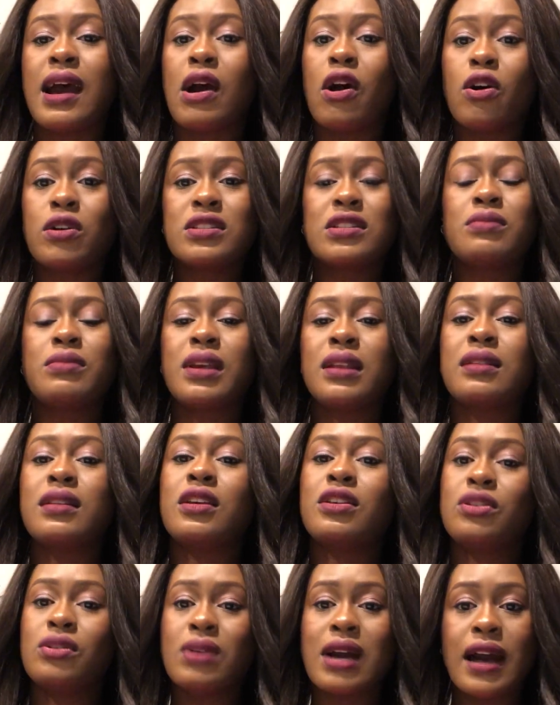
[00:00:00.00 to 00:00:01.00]
Ultimately,
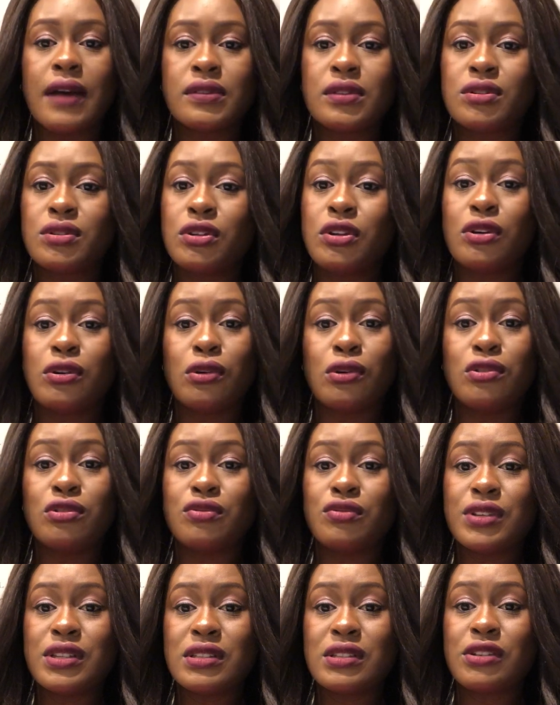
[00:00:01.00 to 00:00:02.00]
you have to do your
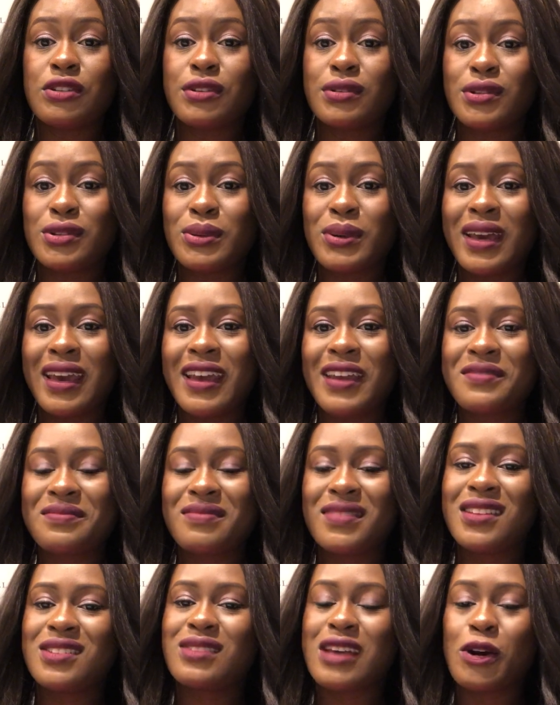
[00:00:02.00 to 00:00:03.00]
own research, okay?
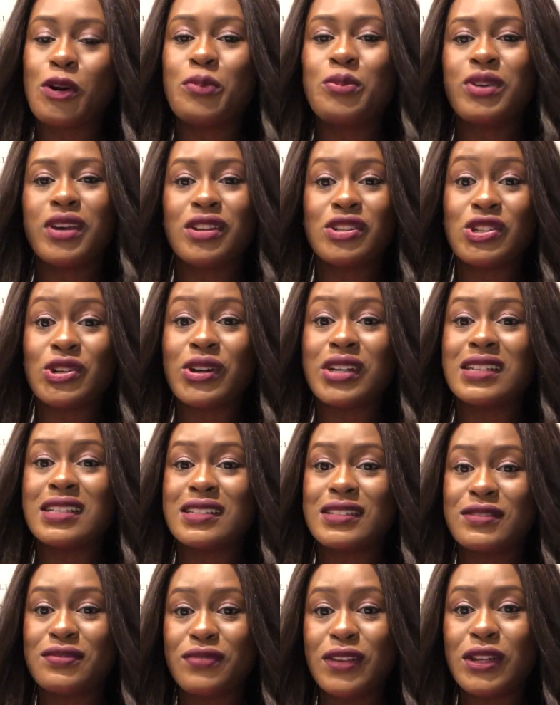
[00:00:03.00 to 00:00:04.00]
So I hope you enjoyed
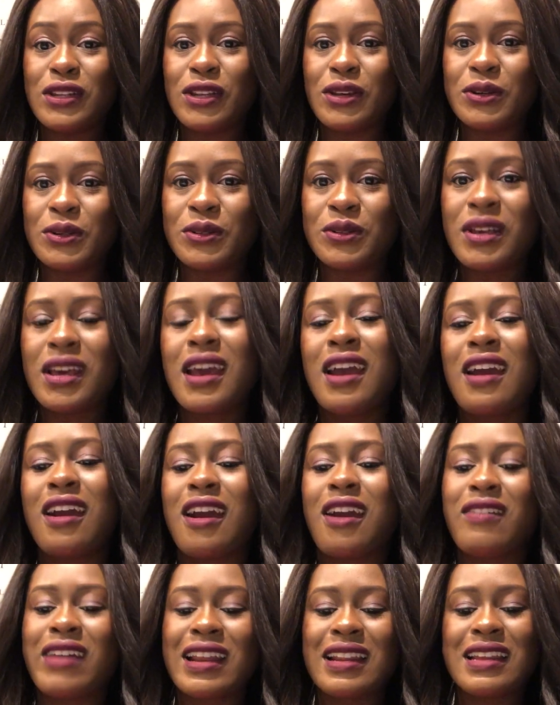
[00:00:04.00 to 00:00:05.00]
this video.
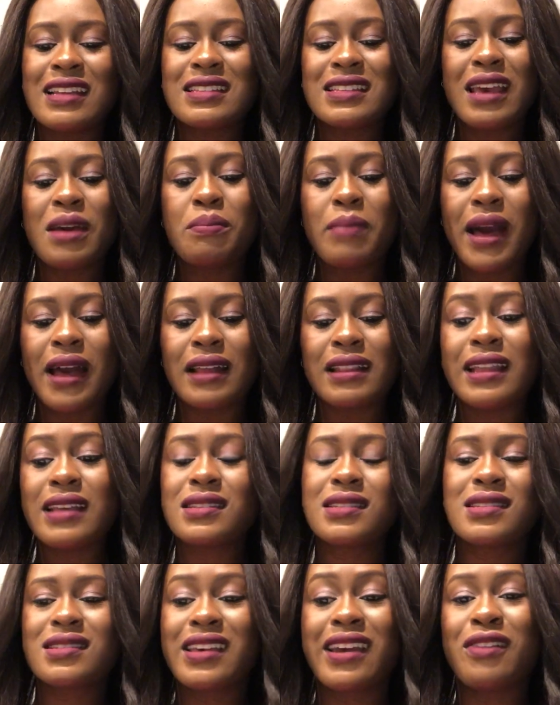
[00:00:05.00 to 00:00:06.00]
All right, let's get back,
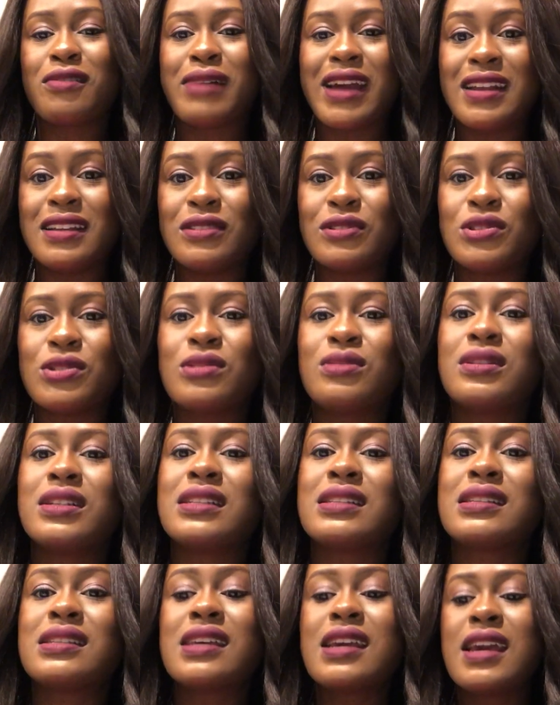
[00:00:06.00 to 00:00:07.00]
let's get right into
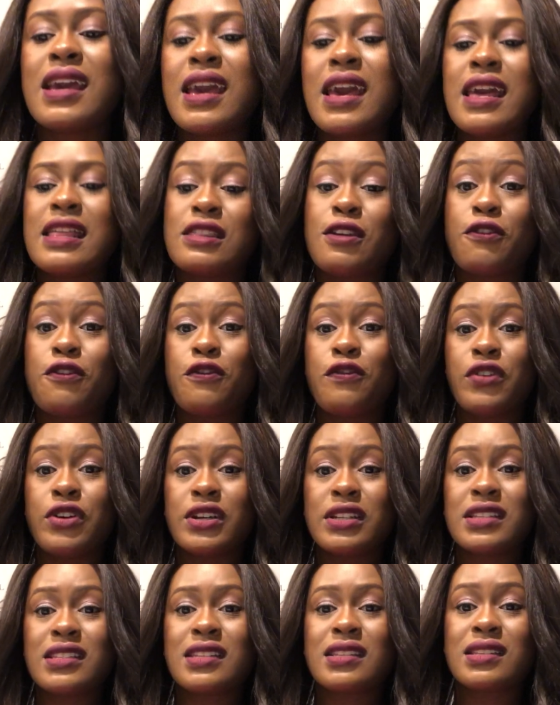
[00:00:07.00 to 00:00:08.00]
it. The
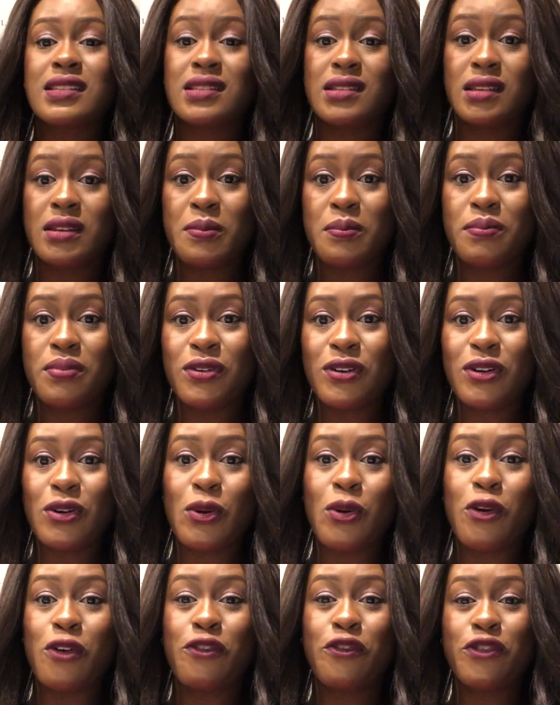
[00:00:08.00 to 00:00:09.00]
first tip
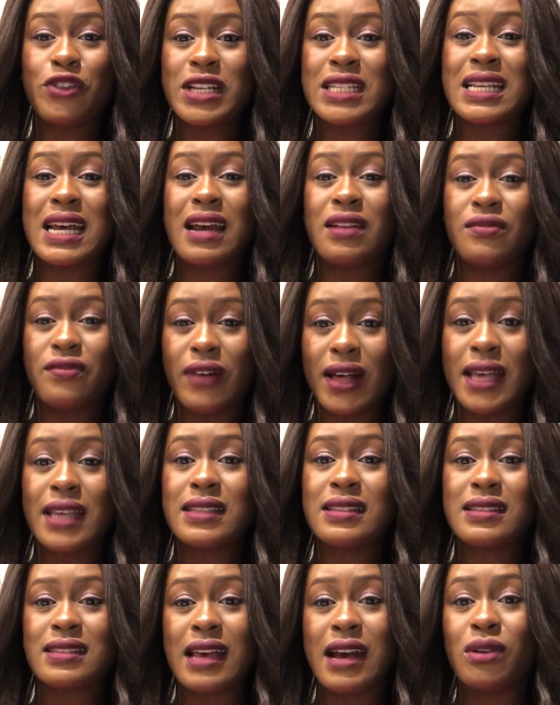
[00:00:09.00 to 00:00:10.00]
or first
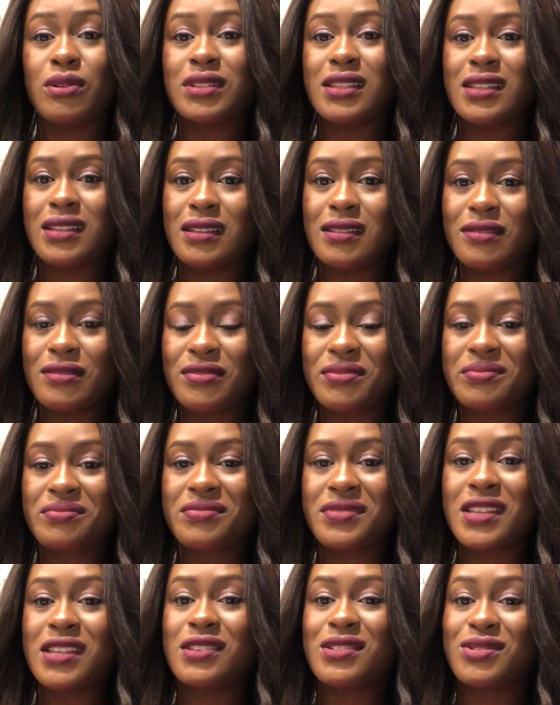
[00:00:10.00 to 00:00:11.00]
advice I'll give
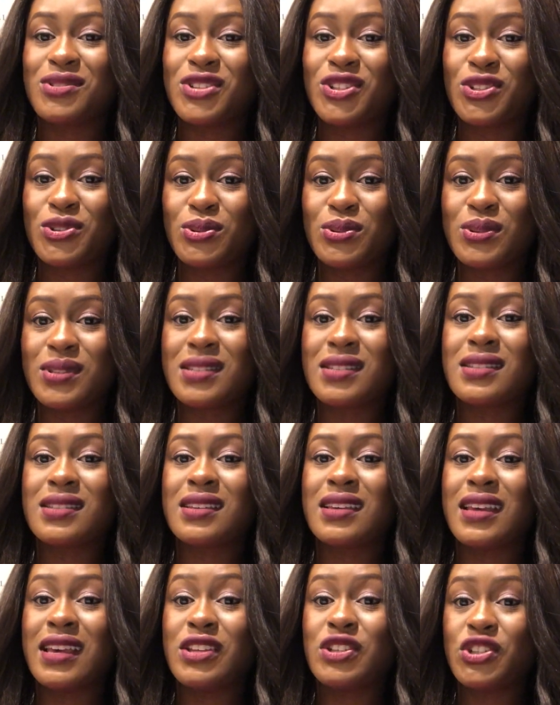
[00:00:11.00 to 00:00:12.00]
is to choose
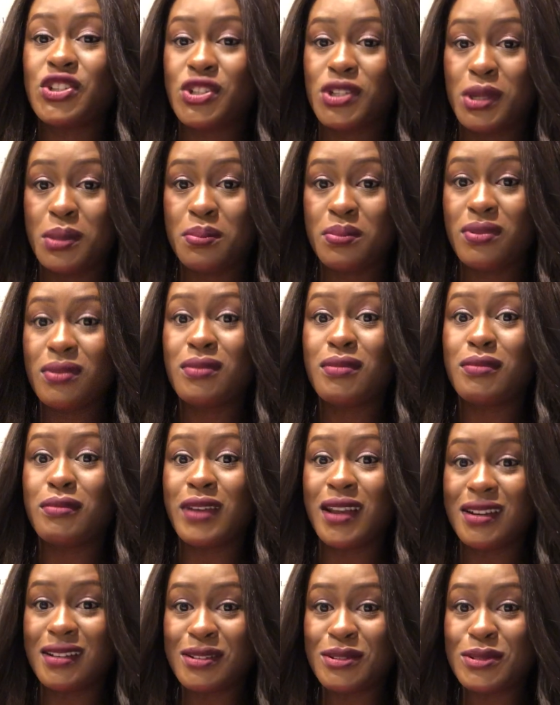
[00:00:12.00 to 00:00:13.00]
a cheap
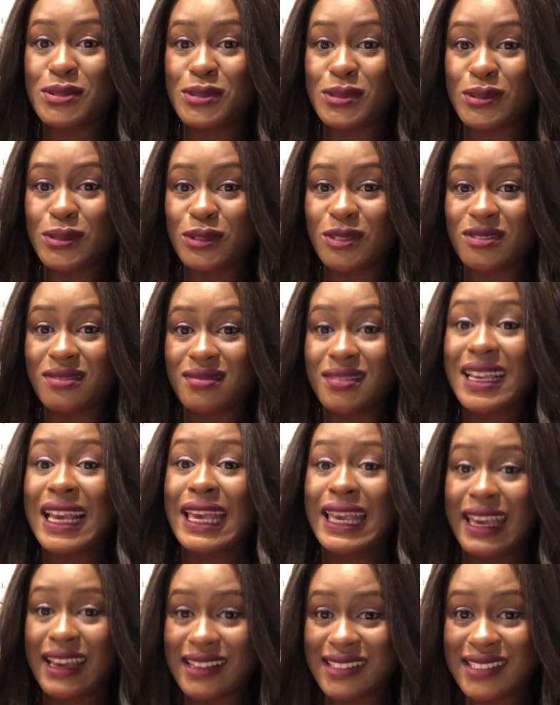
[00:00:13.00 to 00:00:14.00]
medical school.
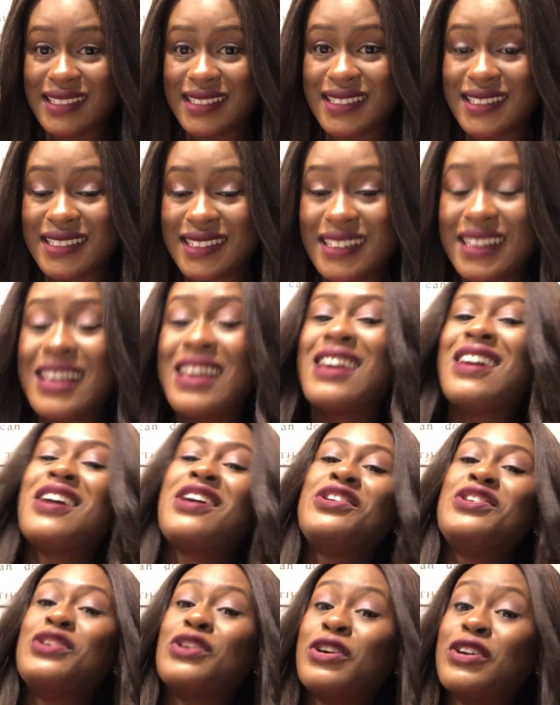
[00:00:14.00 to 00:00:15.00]
Yes,
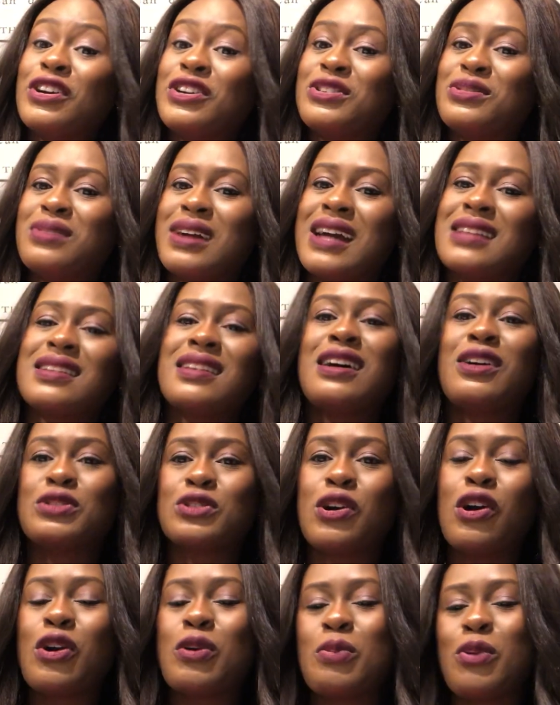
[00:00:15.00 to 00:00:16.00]
you heard right. And I'll
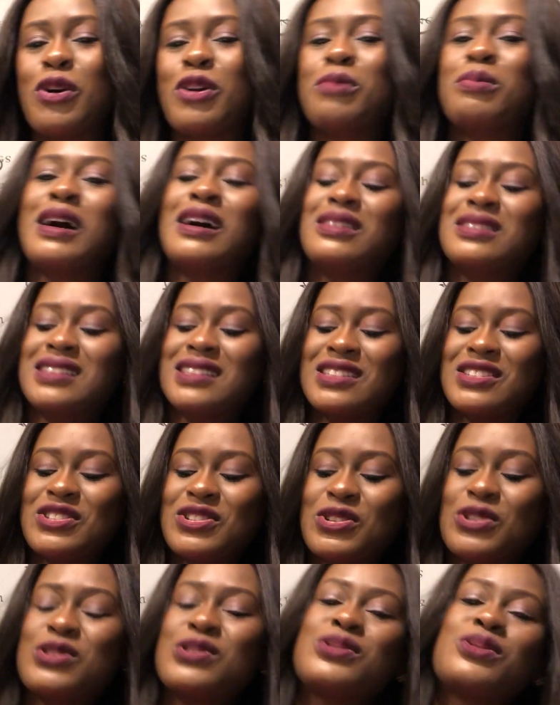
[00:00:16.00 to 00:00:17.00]
talk more about this
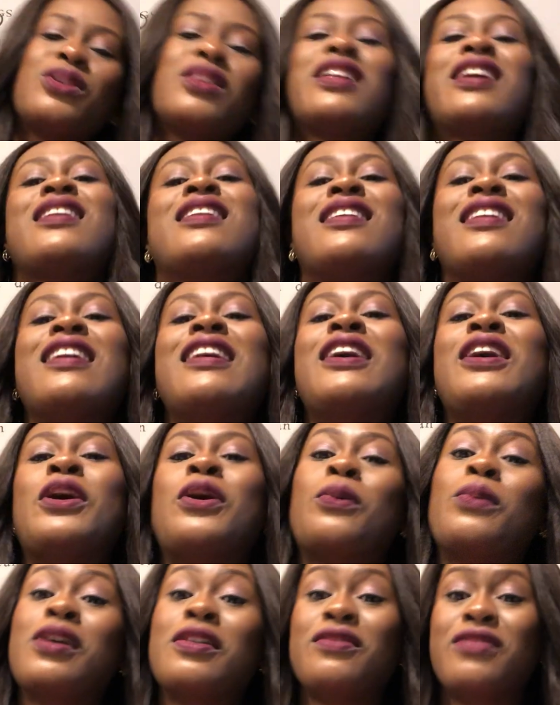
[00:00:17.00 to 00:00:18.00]
just so like
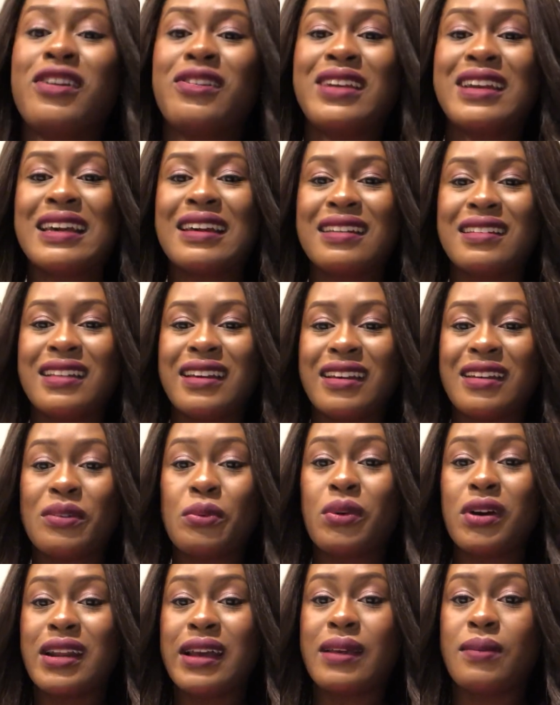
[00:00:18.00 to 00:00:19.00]
we're very clear
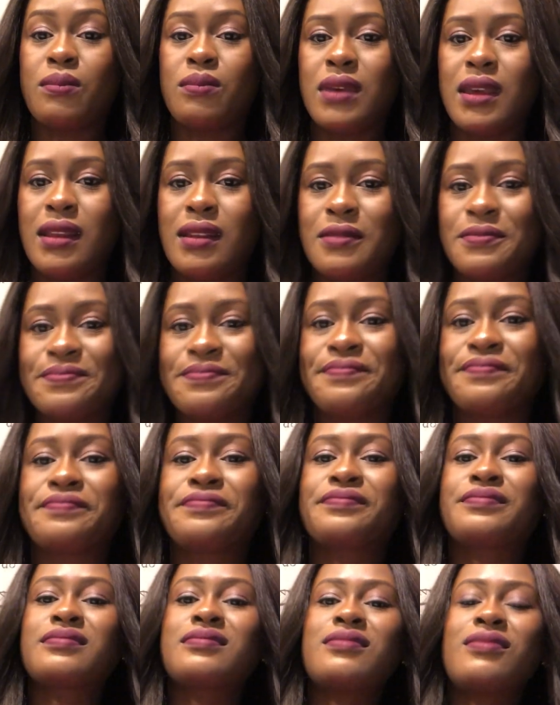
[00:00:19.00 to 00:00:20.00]
what I mean.
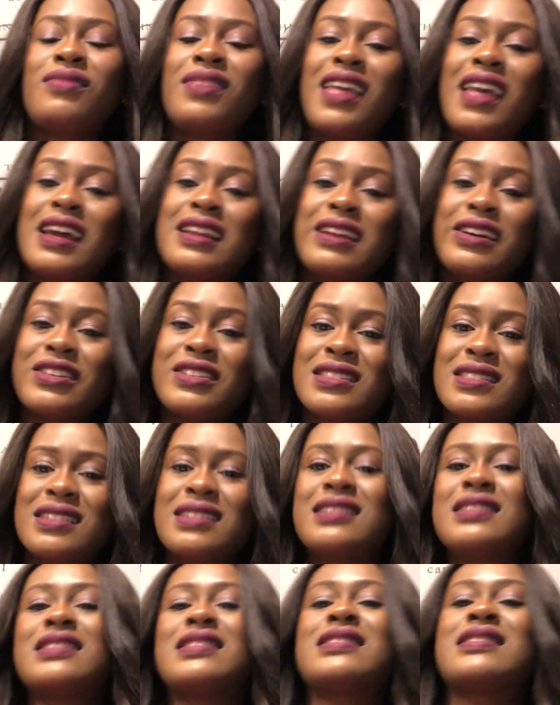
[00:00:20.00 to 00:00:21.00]
There's
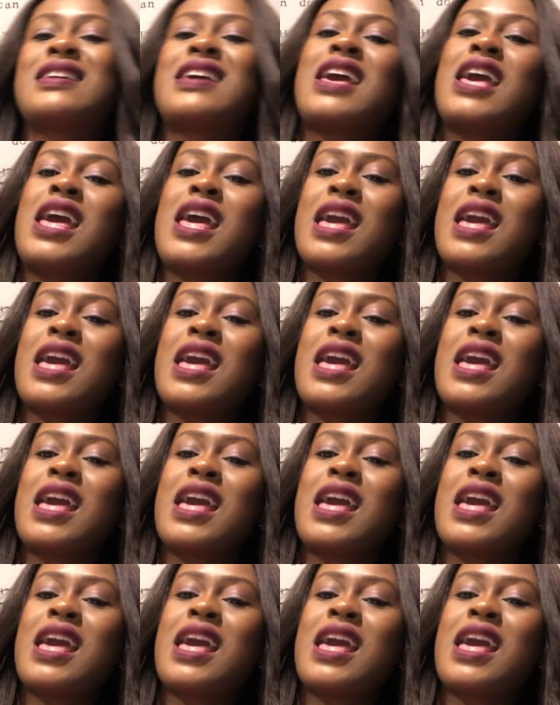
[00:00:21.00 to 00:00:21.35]
this